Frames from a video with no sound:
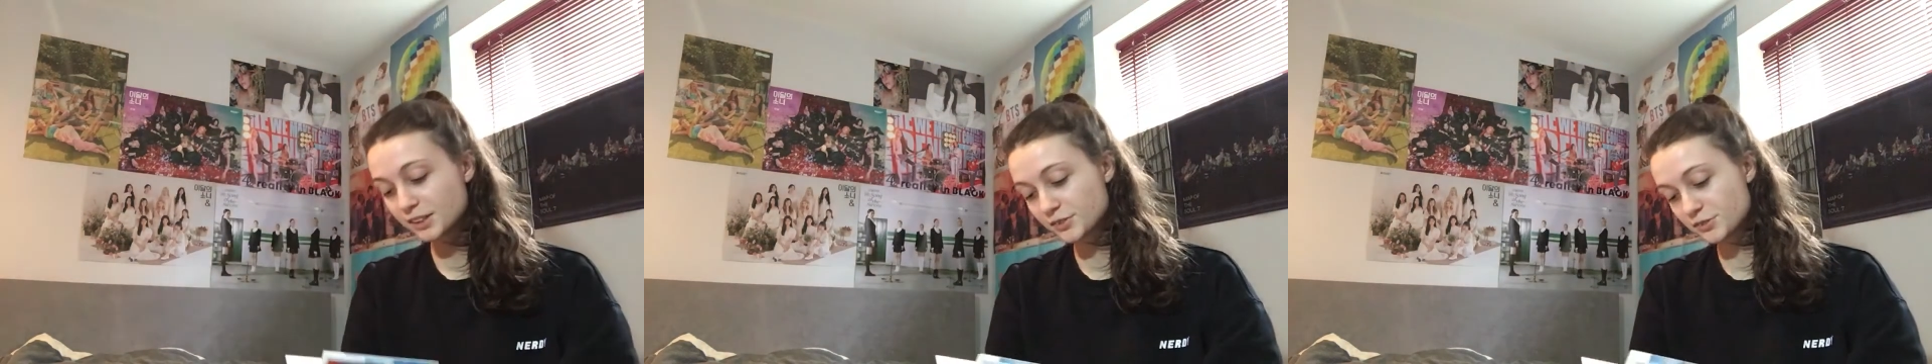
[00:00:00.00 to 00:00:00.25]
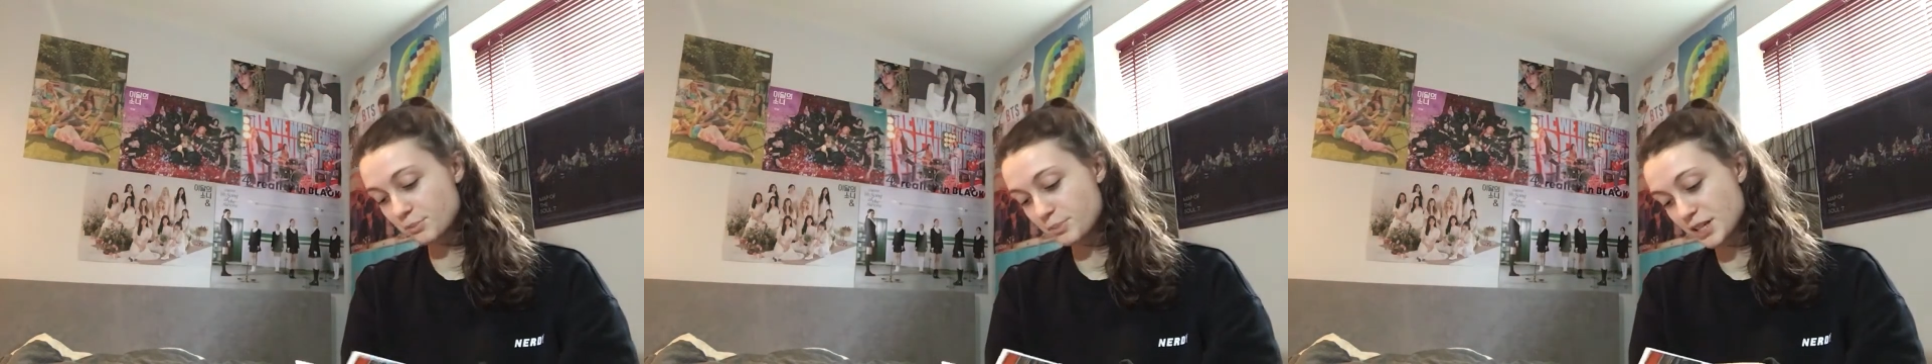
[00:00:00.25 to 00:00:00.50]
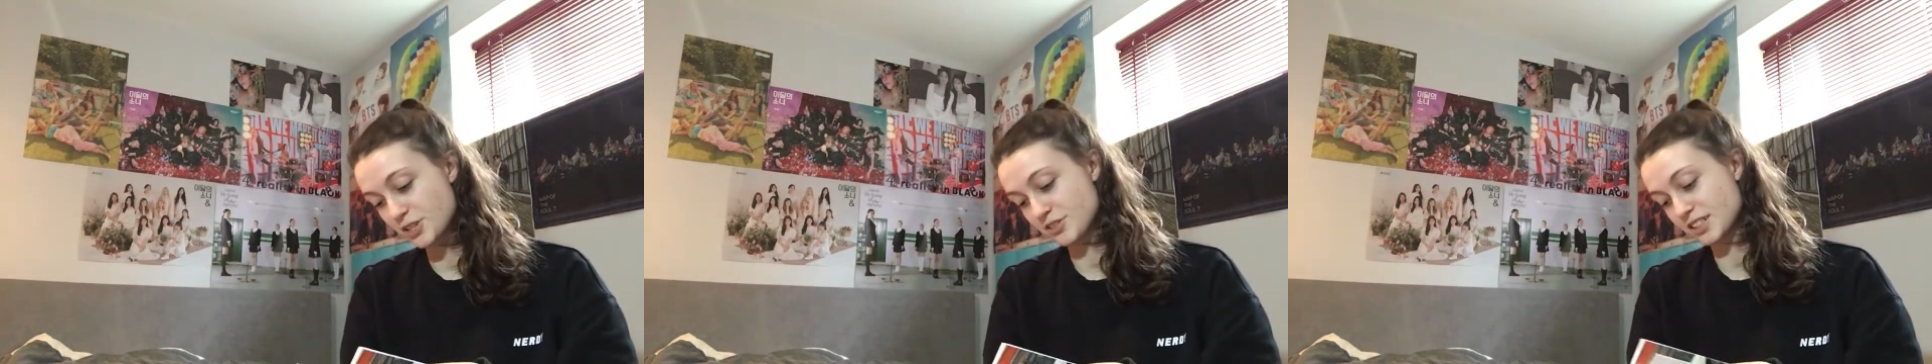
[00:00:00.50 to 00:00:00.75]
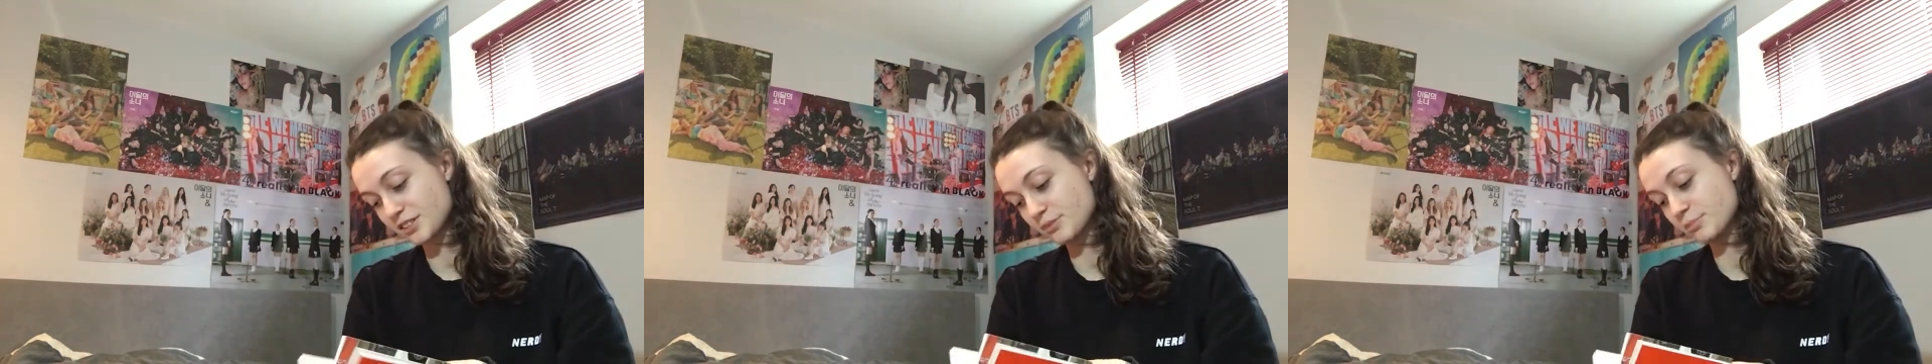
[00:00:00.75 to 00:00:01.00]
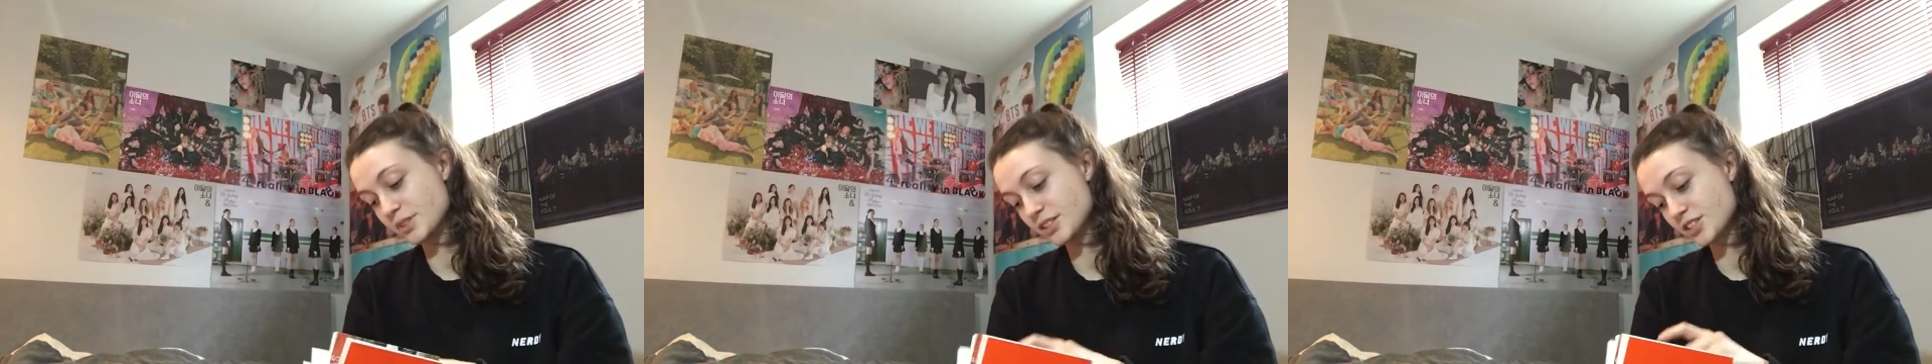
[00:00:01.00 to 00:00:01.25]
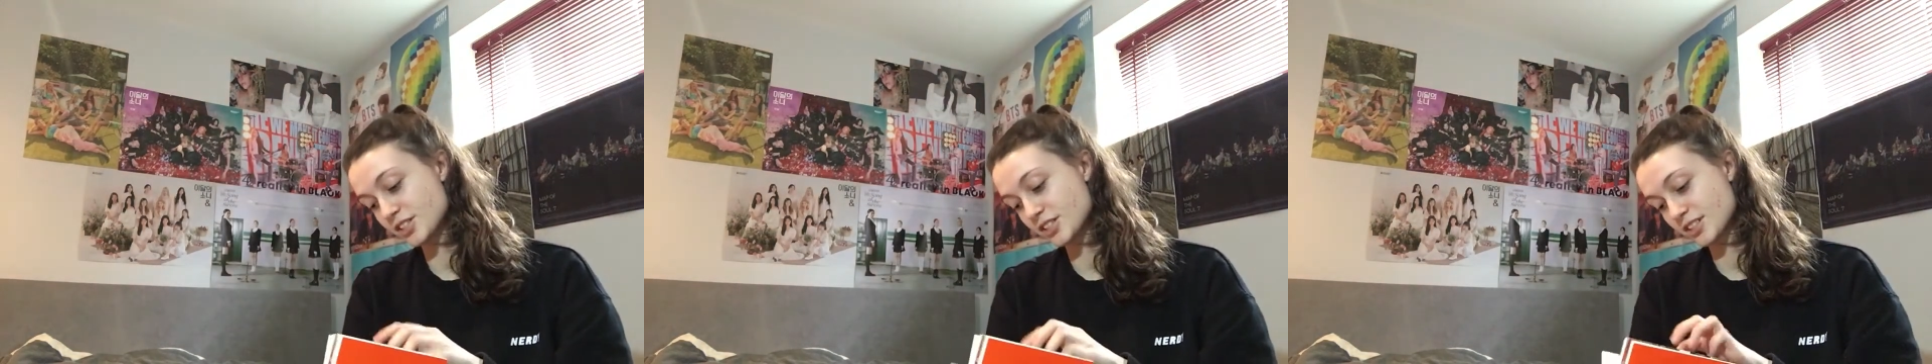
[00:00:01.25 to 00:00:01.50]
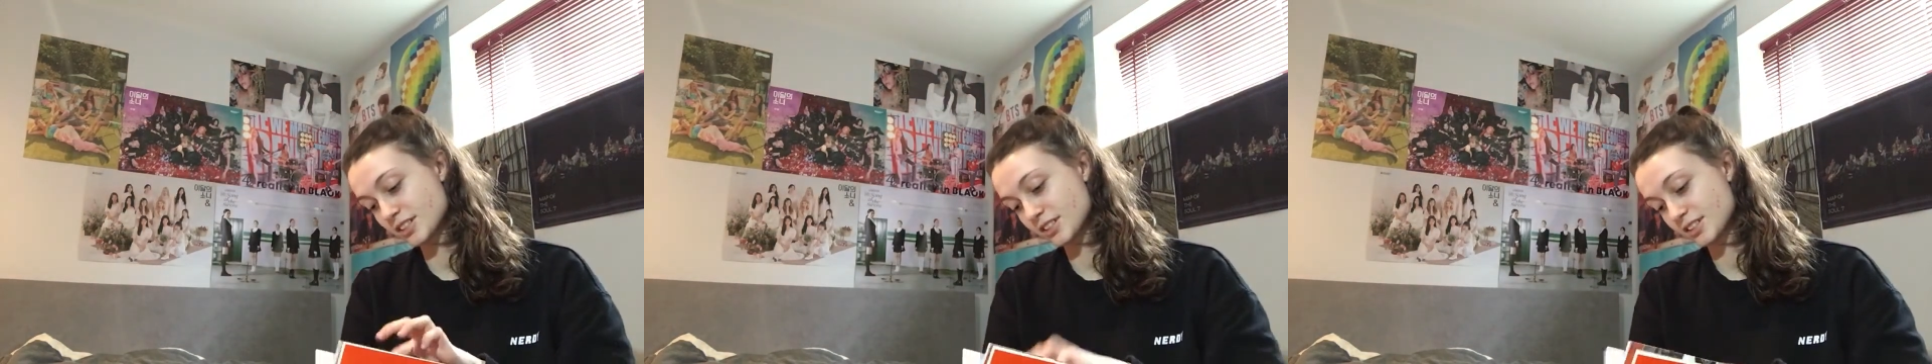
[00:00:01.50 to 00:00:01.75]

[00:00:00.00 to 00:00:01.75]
love the pictures at the beach.